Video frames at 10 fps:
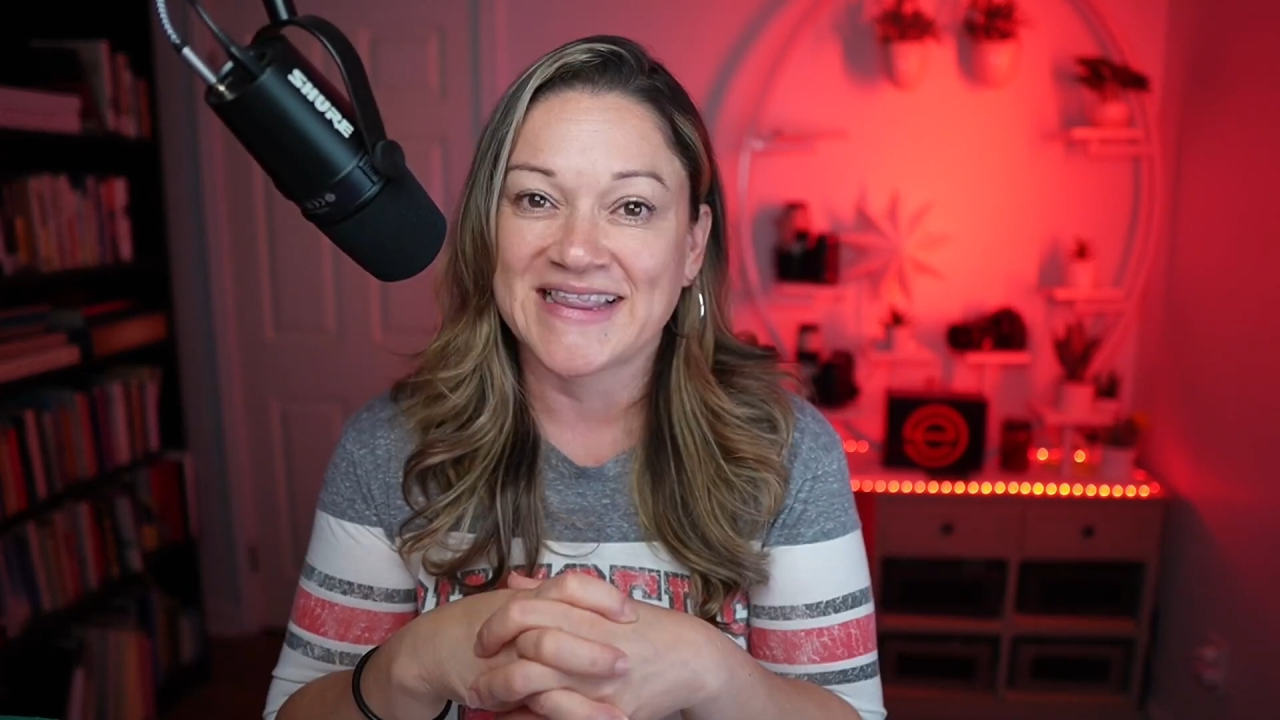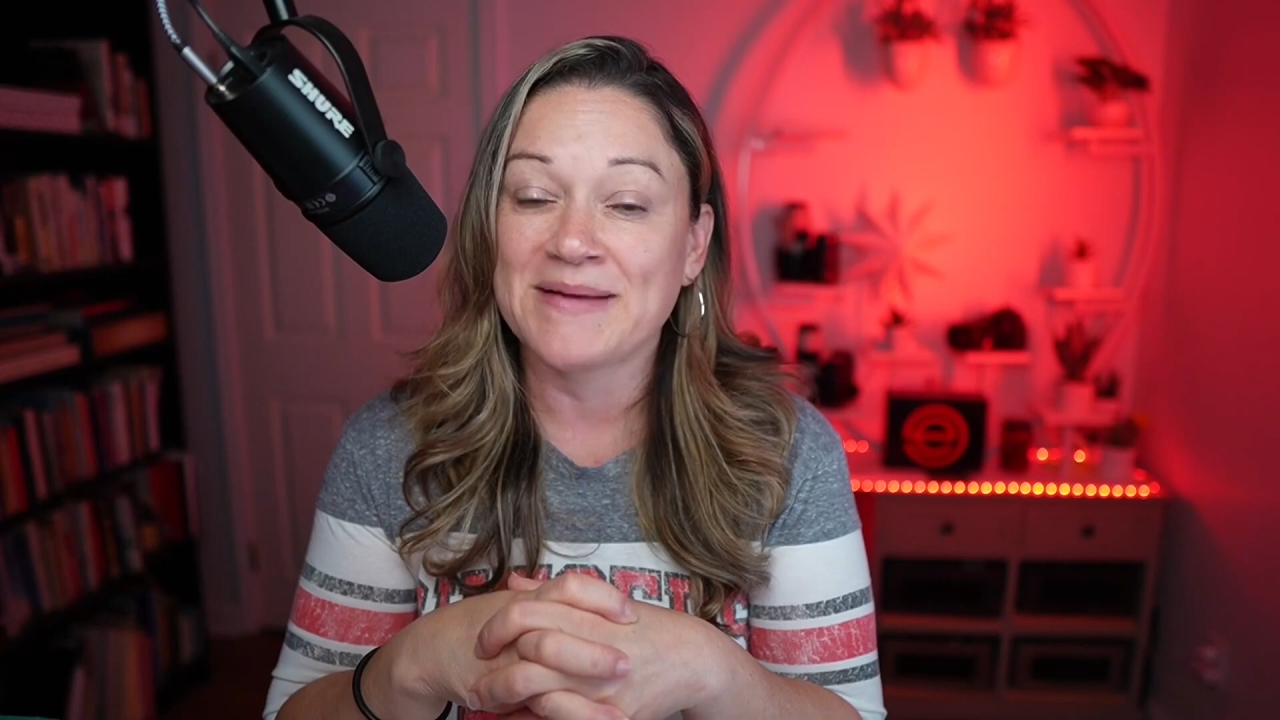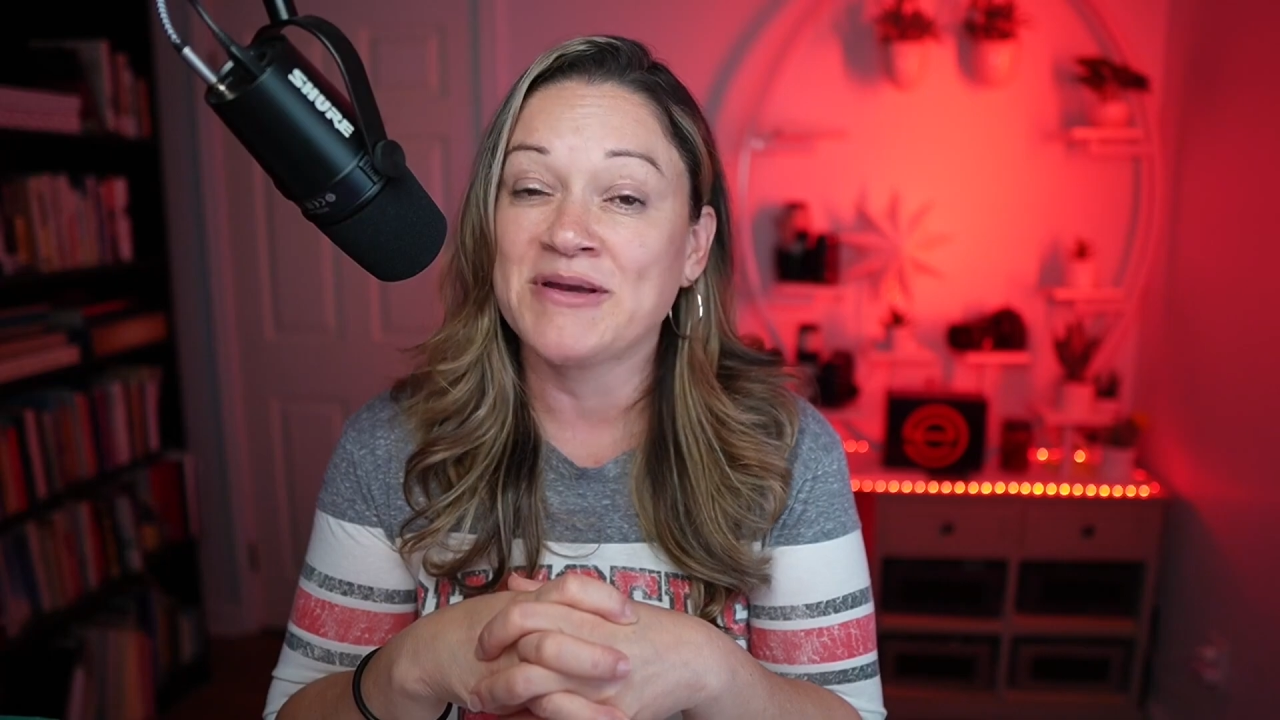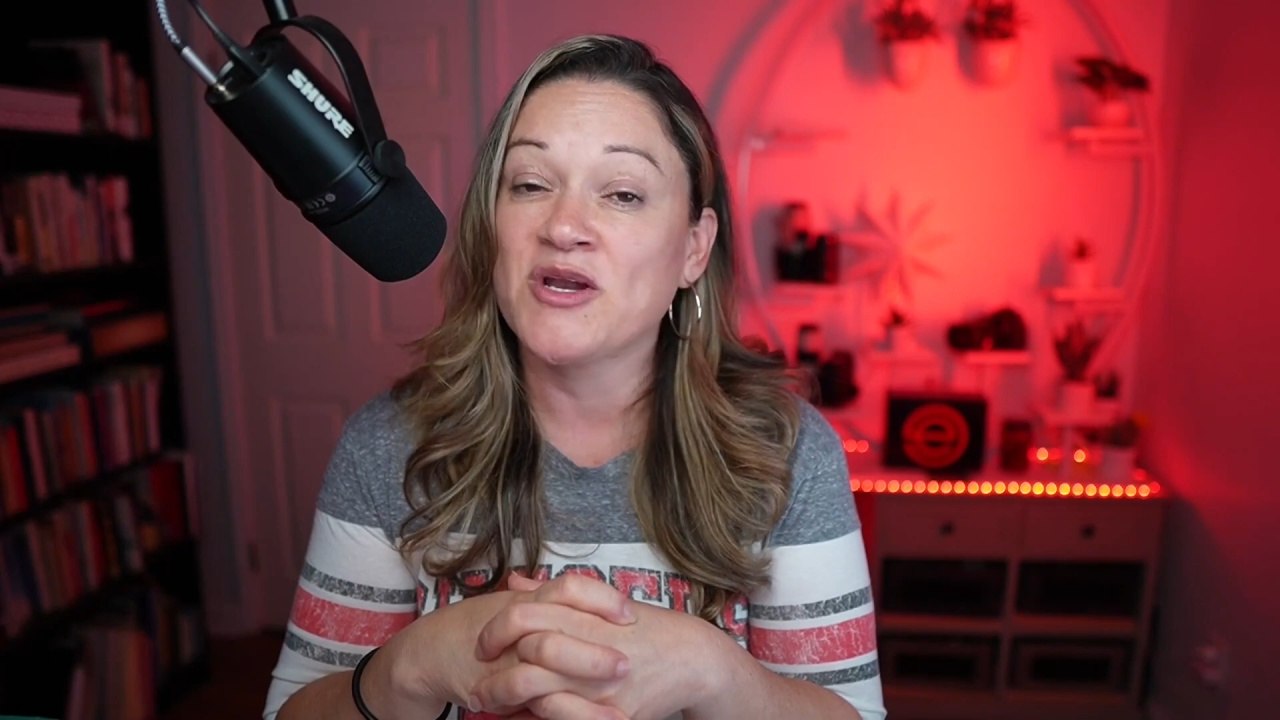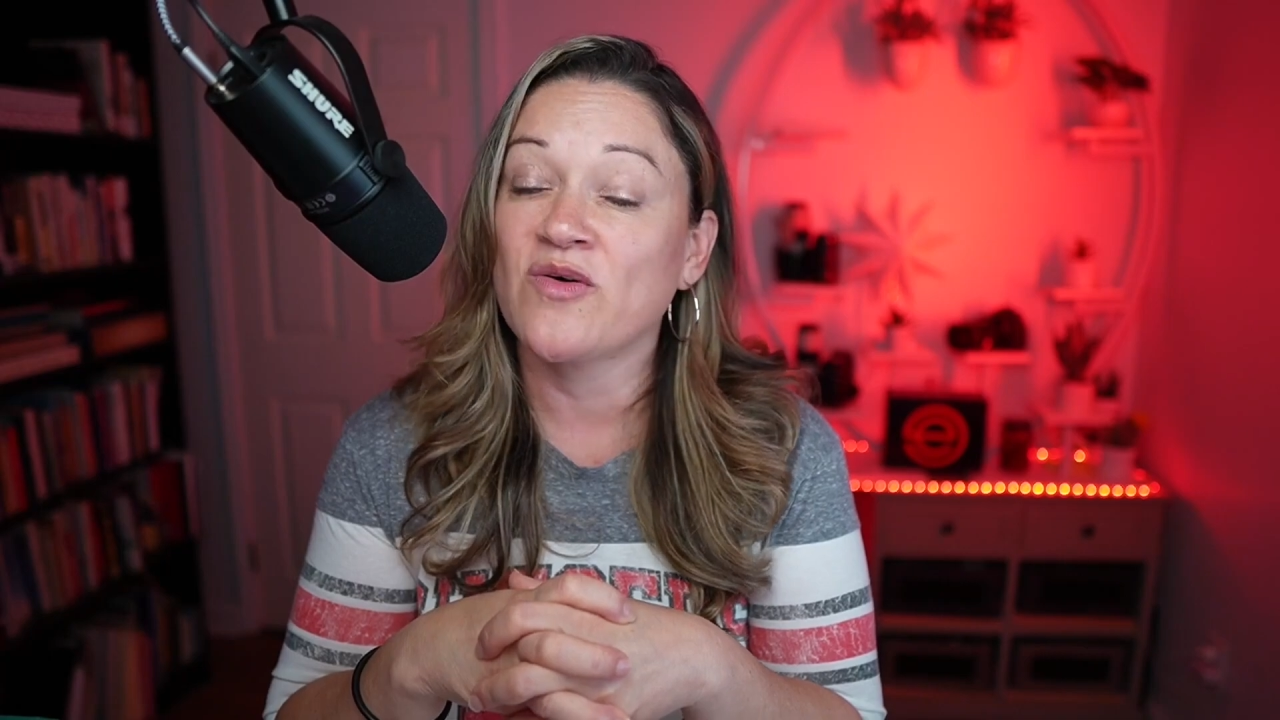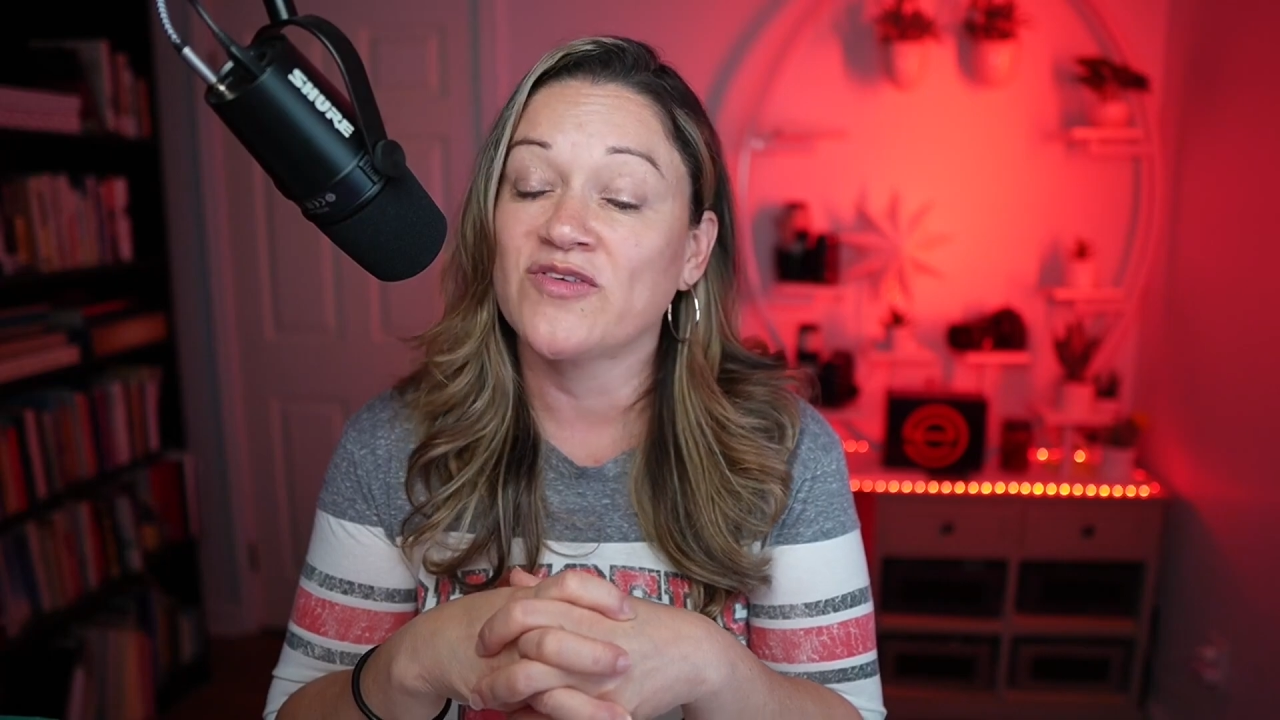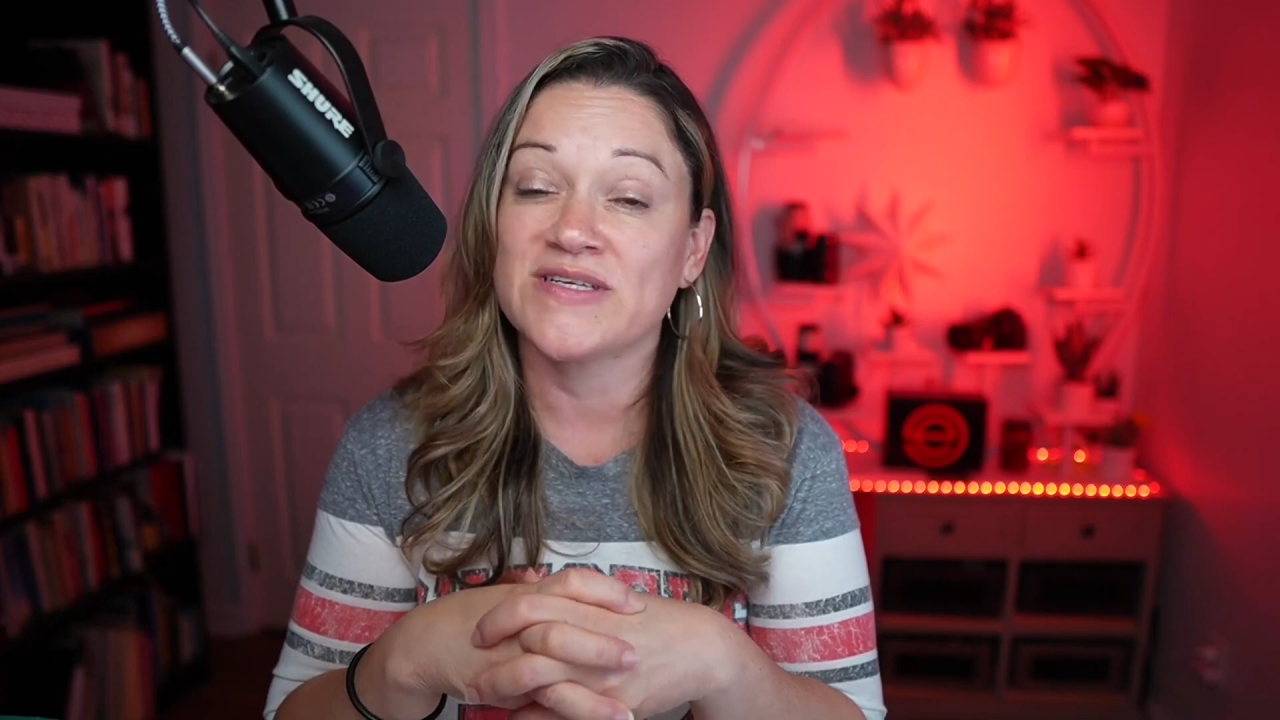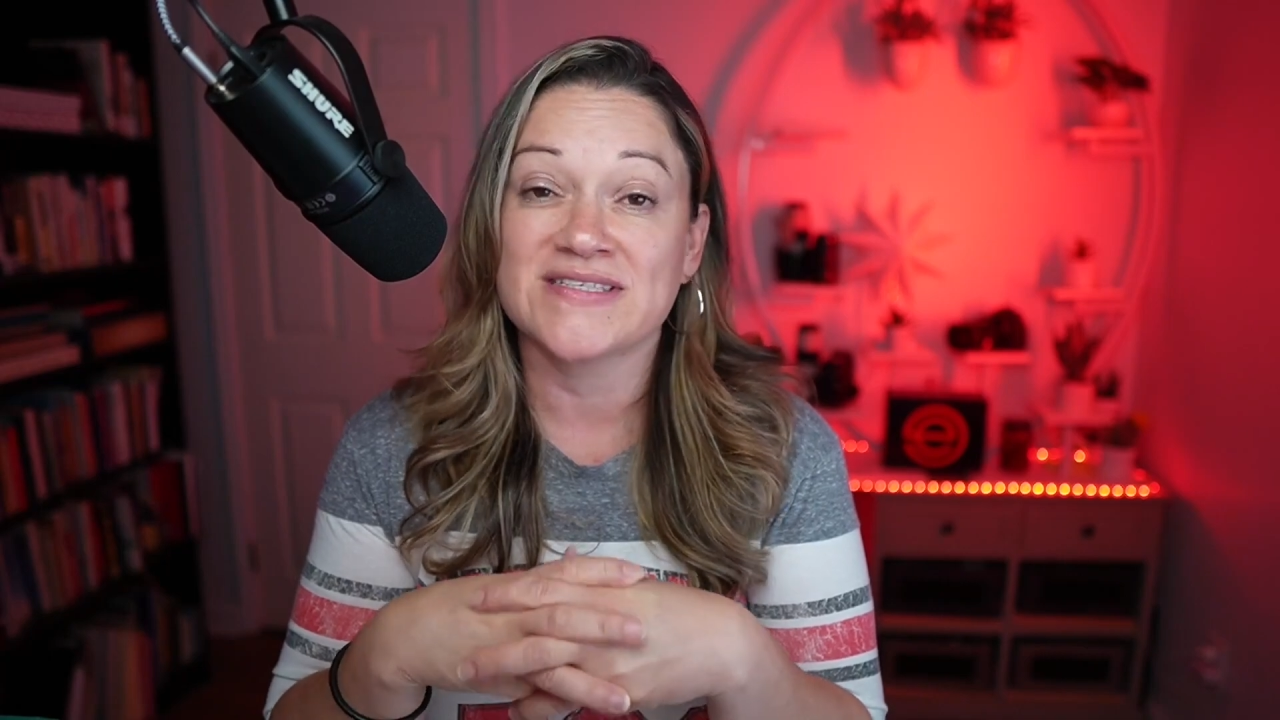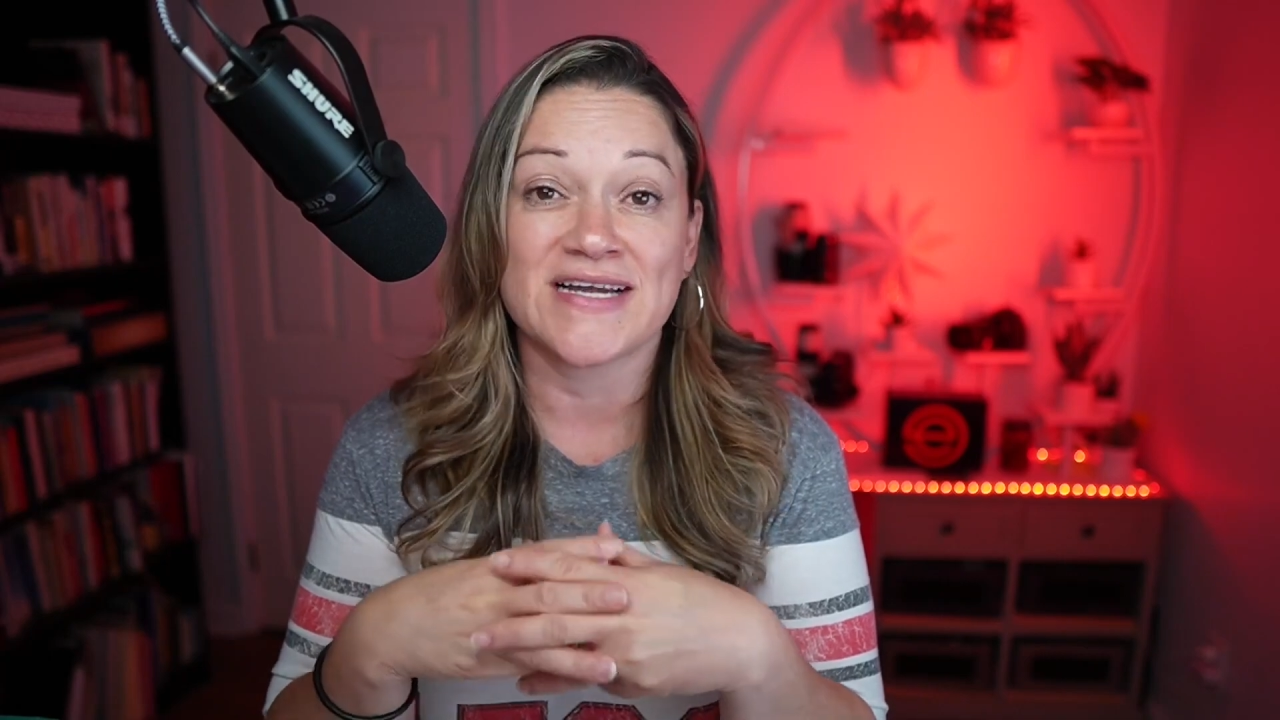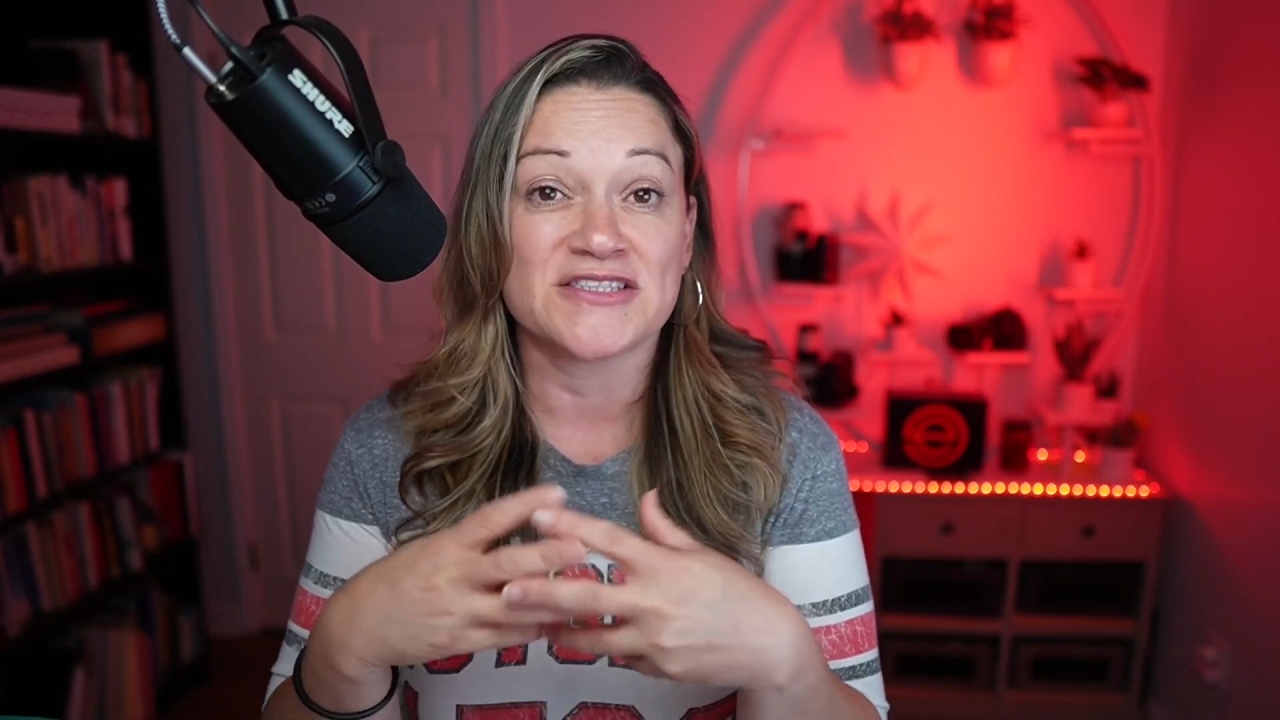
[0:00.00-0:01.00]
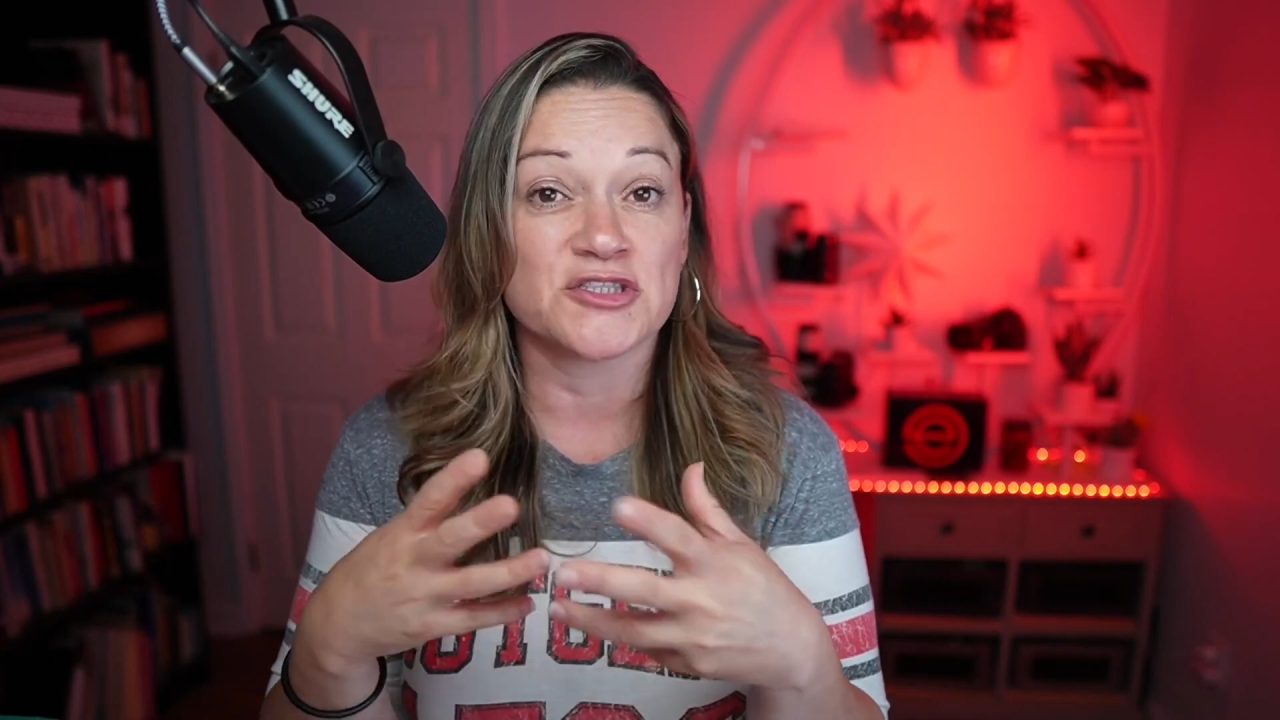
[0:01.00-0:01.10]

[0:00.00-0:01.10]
let me know if you decide